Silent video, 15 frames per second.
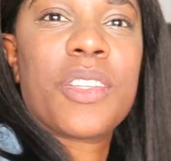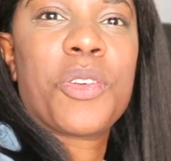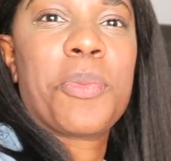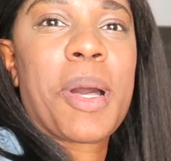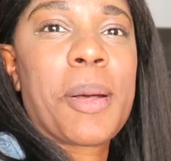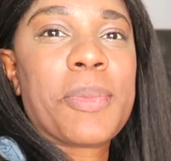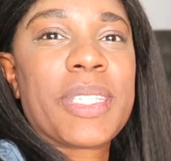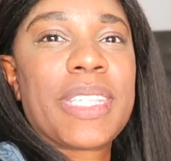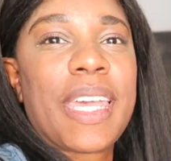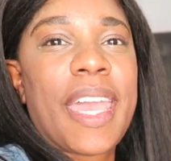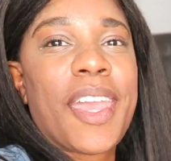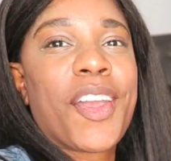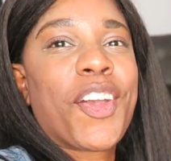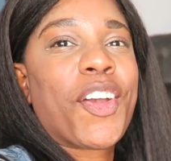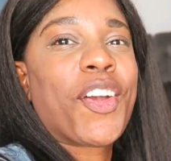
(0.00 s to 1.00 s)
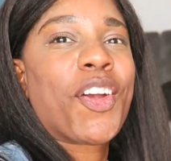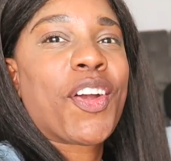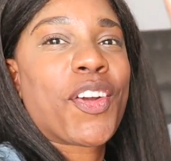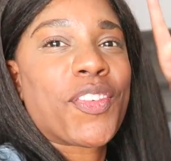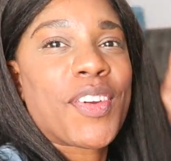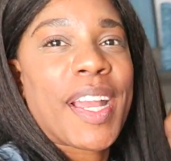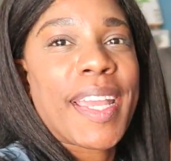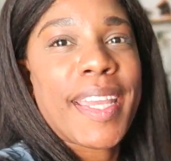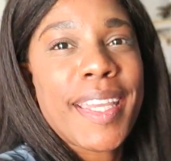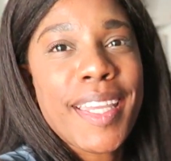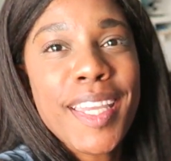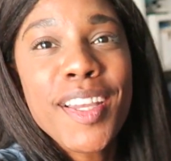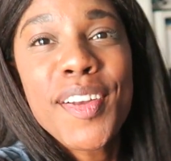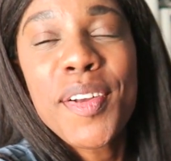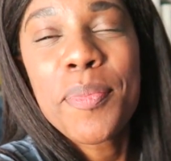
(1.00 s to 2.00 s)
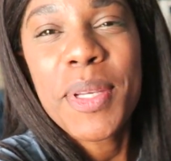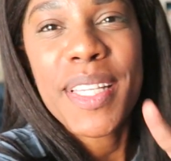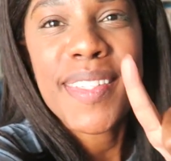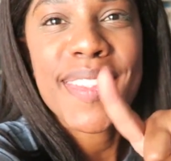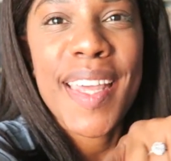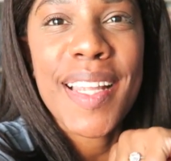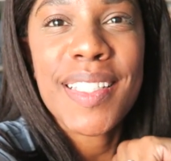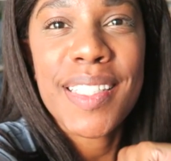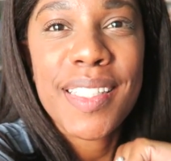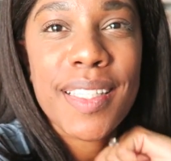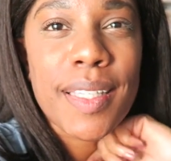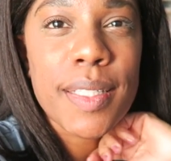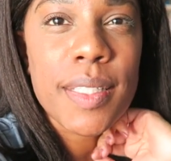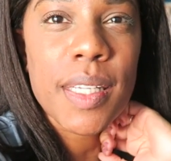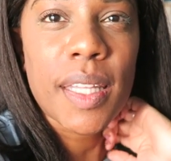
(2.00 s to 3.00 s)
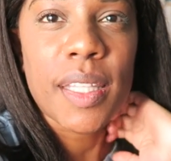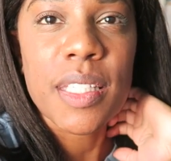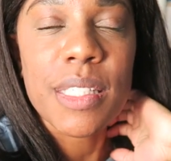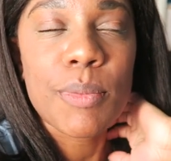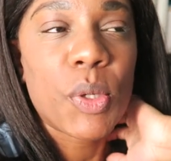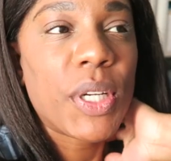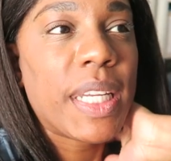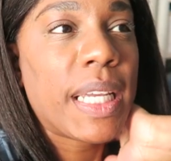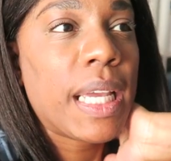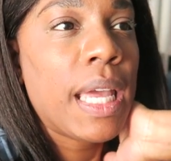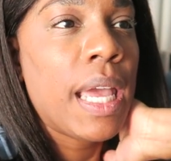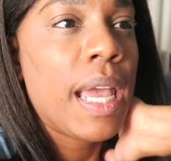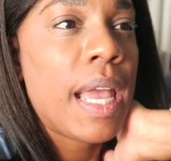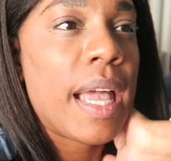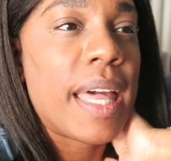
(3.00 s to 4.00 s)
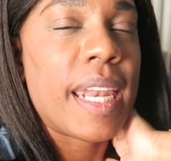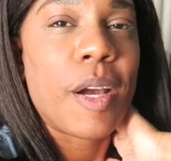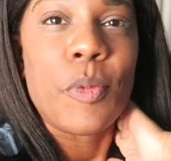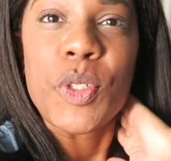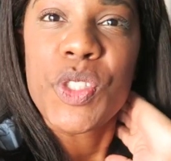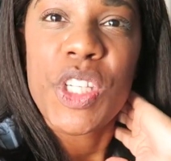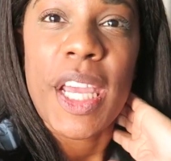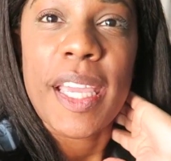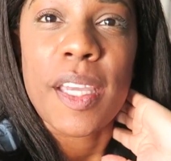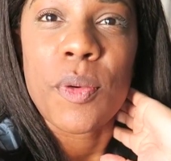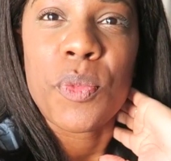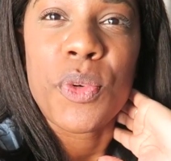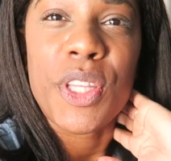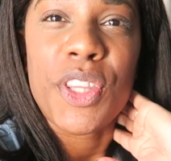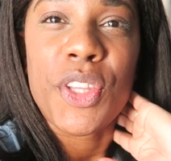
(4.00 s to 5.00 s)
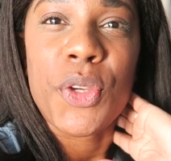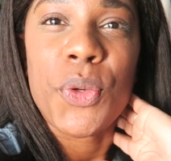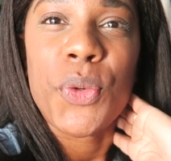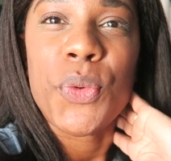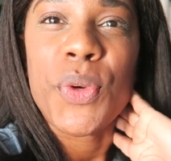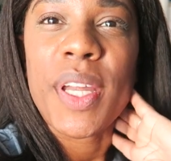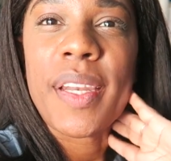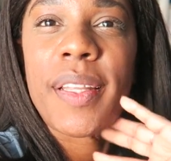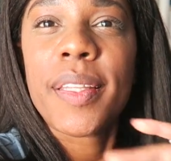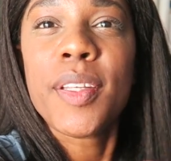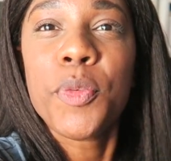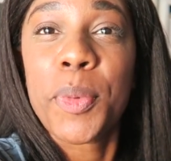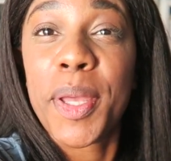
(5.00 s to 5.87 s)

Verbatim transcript: little mama's hair right here because that didn't get done this morning and I will check in with you in a little